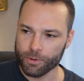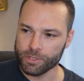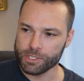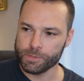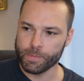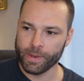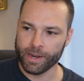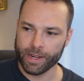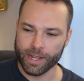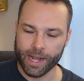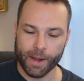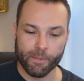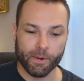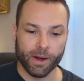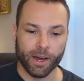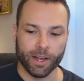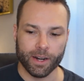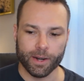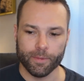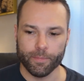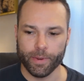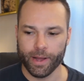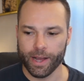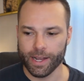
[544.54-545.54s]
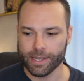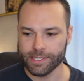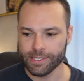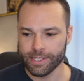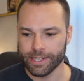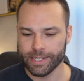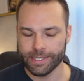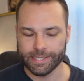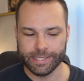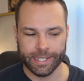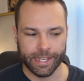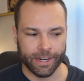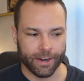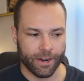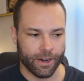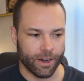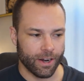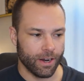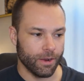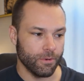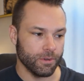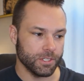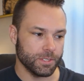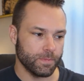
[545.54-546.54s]
spend a couple $100 on a
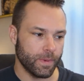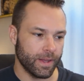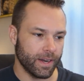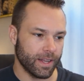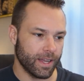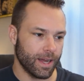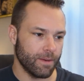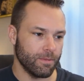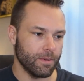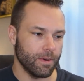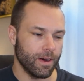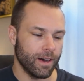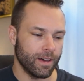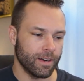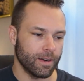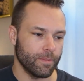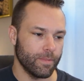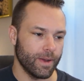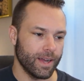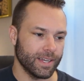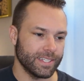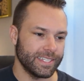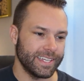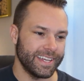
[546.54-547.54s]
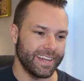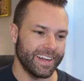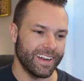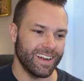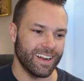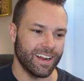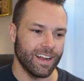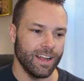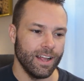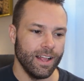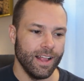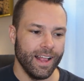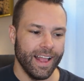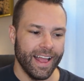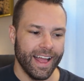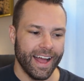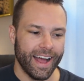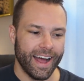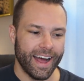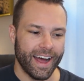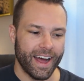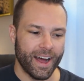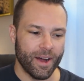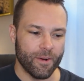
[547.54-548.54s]
dinner. We'll spend a couple of $100 here.
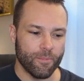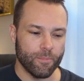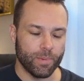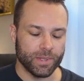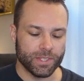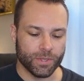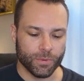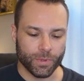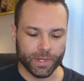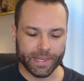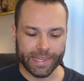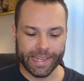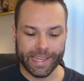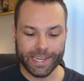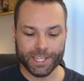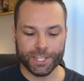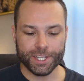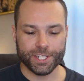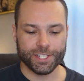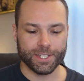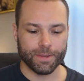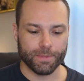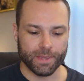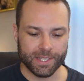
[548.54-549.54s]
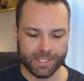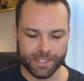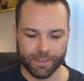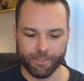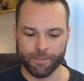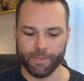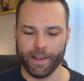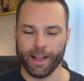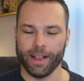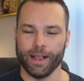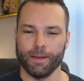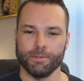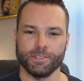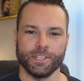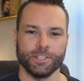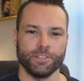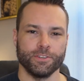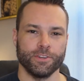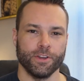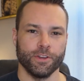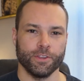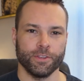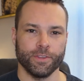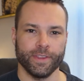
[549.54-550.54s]
But the relationship this develops as
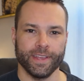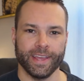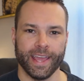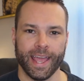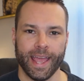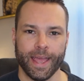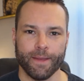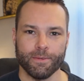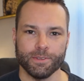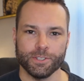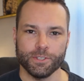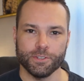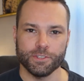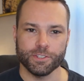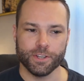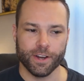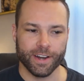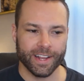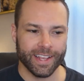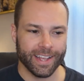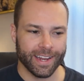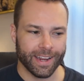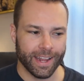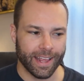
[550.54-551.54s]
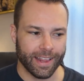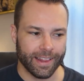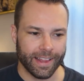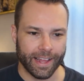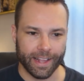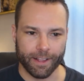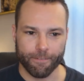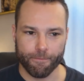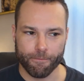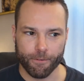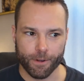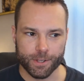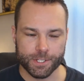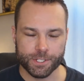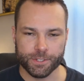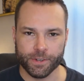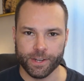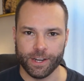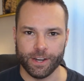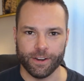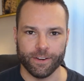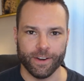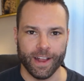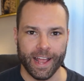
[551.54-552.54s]
you go through the game is you start to get like
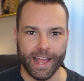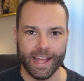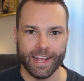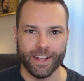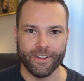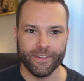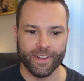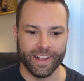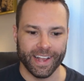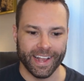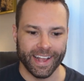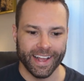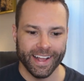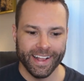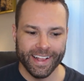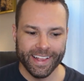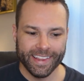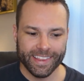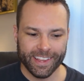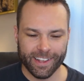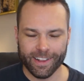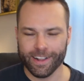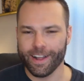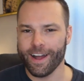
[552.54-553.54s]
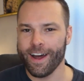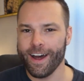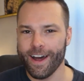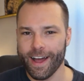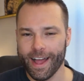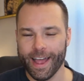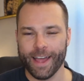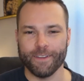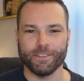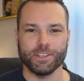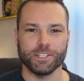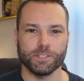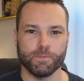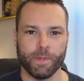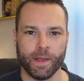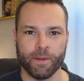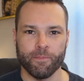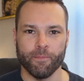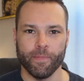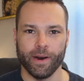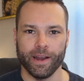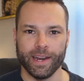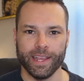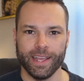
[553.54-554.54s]
frustrated or angry. They're like, I have to
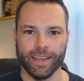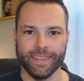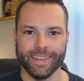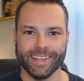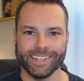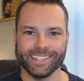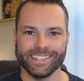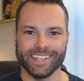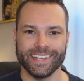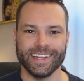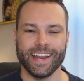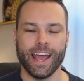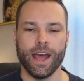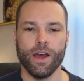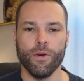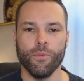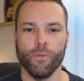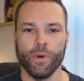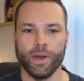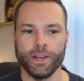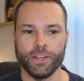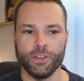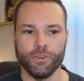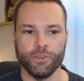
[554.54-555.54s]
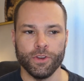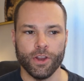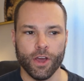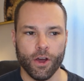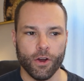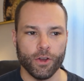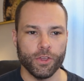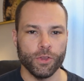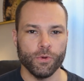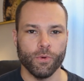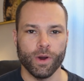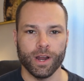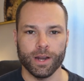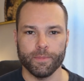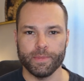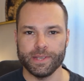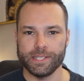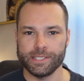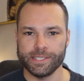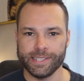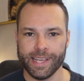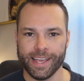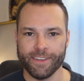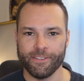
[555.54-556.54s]
spend money on this thing now, when you want to be
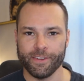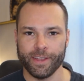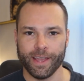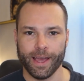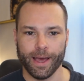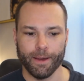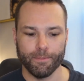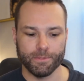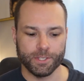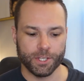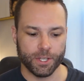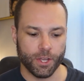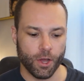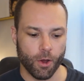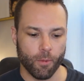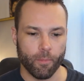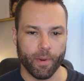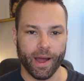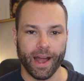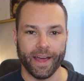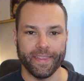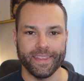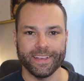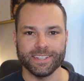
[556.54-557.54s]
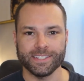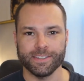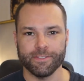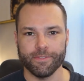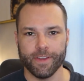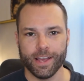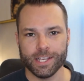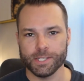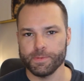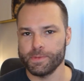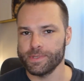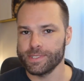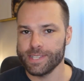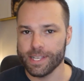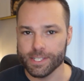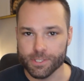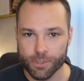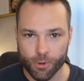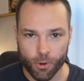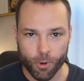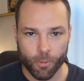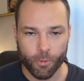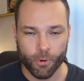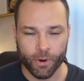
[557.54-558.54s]
saving up to go buy these investments. That's
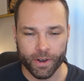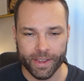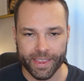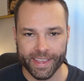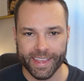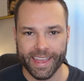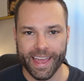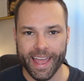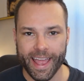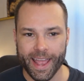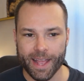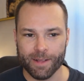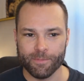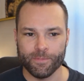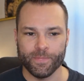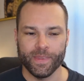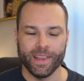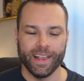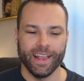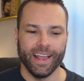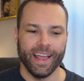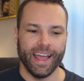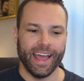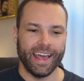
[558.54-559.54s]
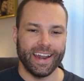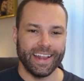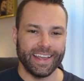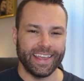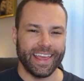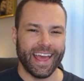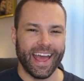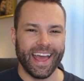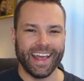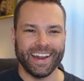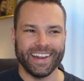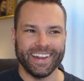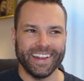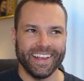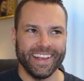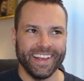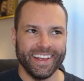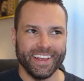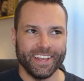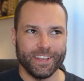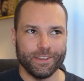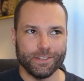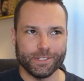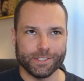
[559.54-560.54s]
the whole point of the game. And again,
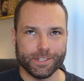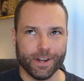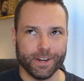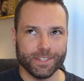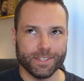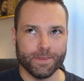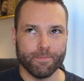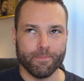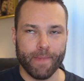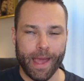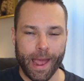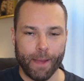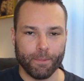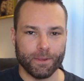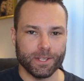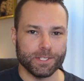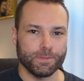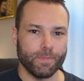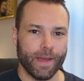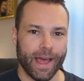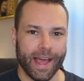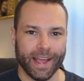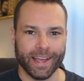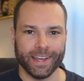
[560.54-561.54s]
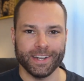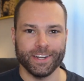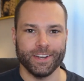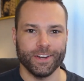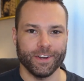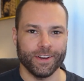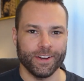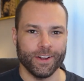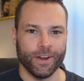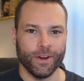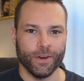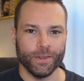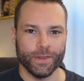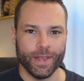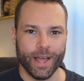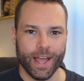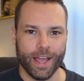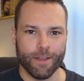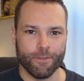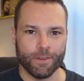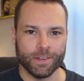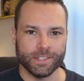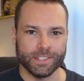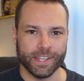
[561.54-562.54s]
you start to map this back onto your own
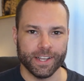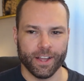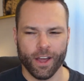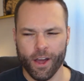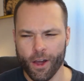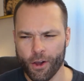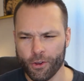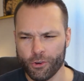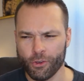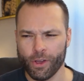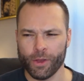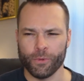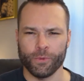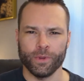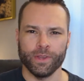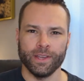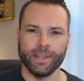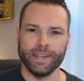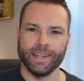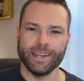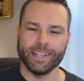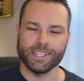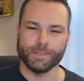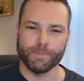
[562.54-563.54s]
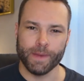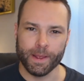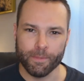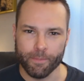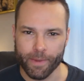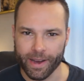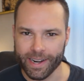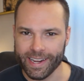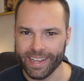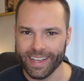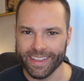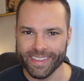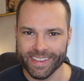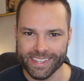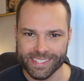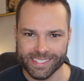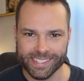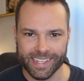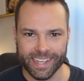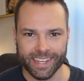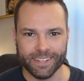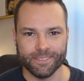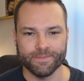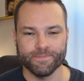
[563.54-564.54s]
life. And it's like, do I really need to spend money on this
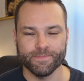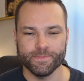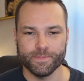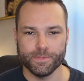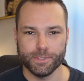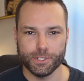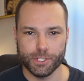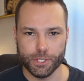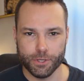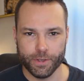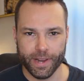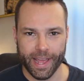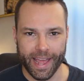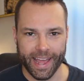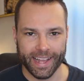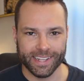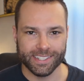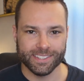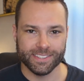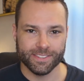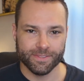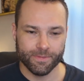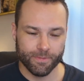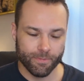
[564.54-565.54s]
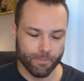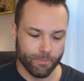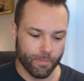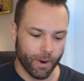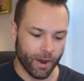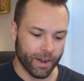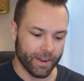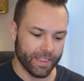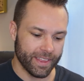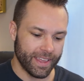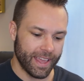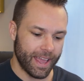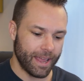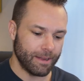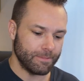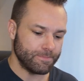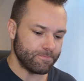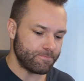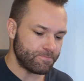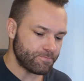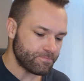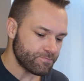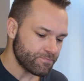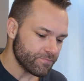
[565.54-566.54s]
thing? Doodads, part of the game.
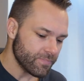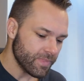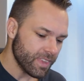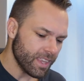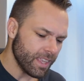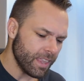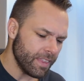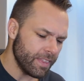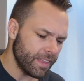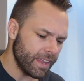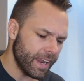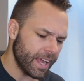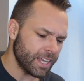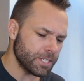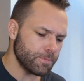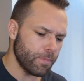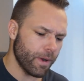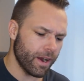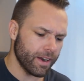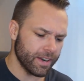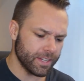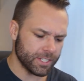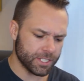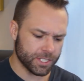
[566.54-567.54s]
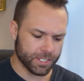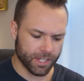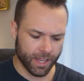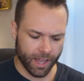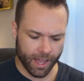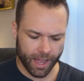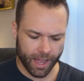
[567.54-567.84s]
The next part is